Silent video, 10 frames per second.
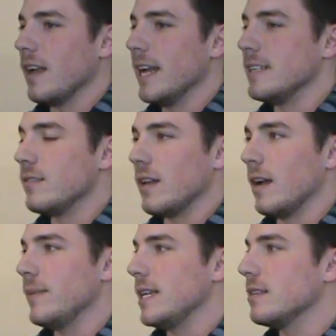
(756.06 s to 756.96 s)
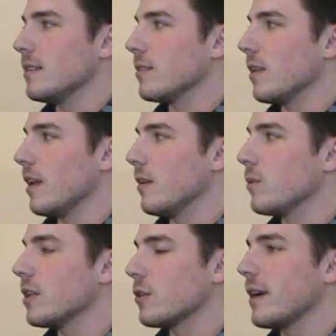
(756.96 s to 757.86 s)
and I mean, and
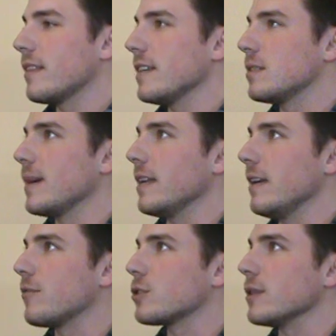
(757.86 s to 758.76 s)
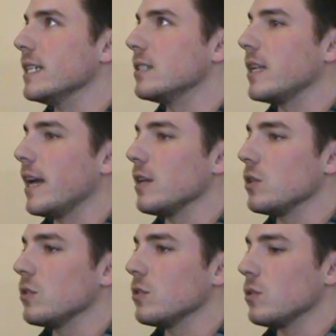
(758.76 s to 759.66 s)
one of the great things about the infantry is that
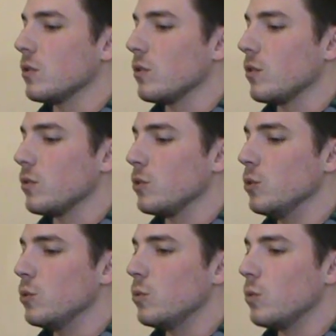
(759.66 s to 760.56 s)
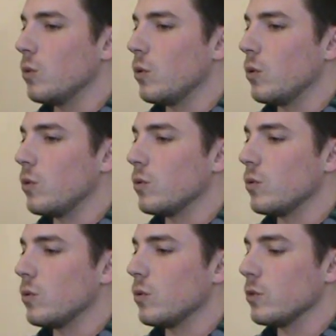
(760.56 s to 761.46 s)
you
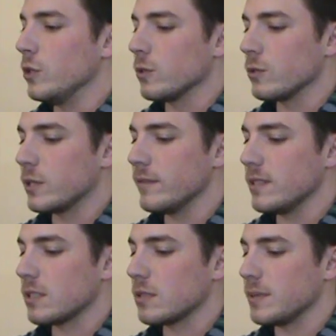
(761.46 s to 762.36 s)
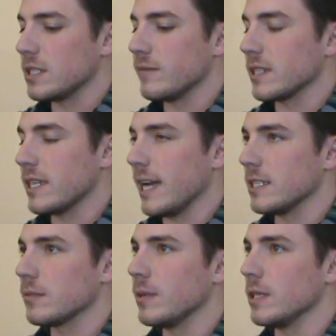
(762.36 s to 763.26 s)
you're given a specific
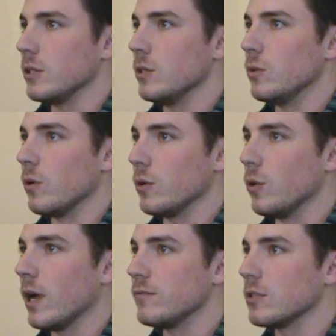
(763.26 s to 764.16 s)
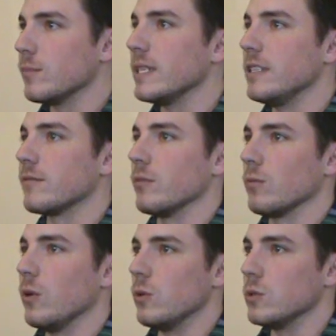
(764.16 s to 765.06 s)
task, but you you have so many different
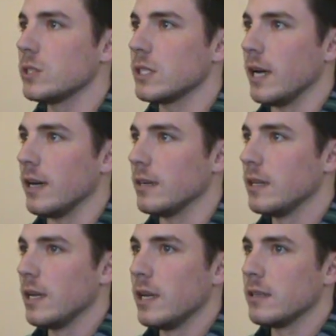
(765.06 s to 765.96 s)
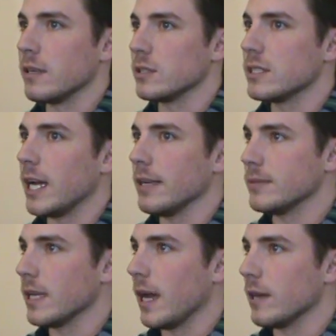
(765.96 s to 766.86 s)
roles. Uh, there was
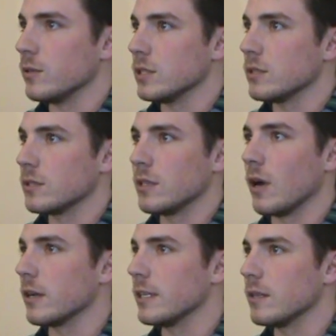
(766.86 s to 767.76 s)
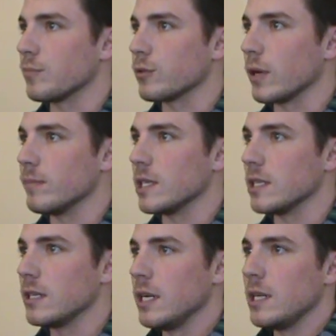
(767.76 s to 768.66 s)
times that I was guarding the
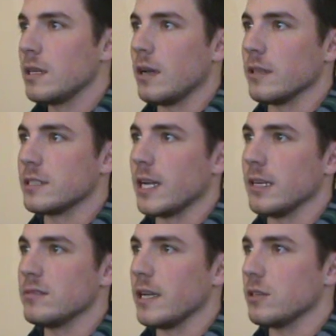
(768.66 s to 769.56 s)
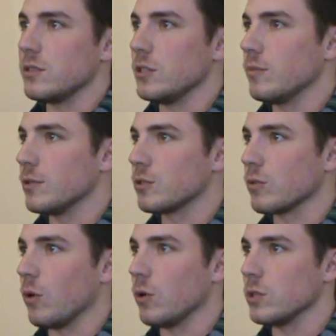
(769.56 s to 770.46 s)
perimeter, other times that I was doing
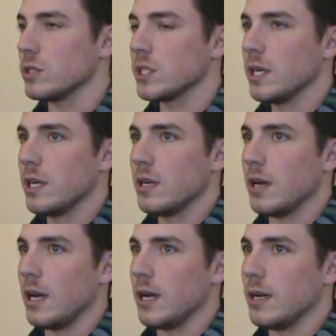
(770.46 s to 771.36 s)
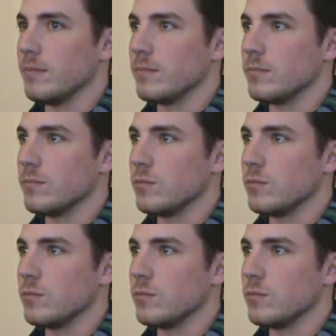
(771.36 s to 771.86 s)
patrols, um,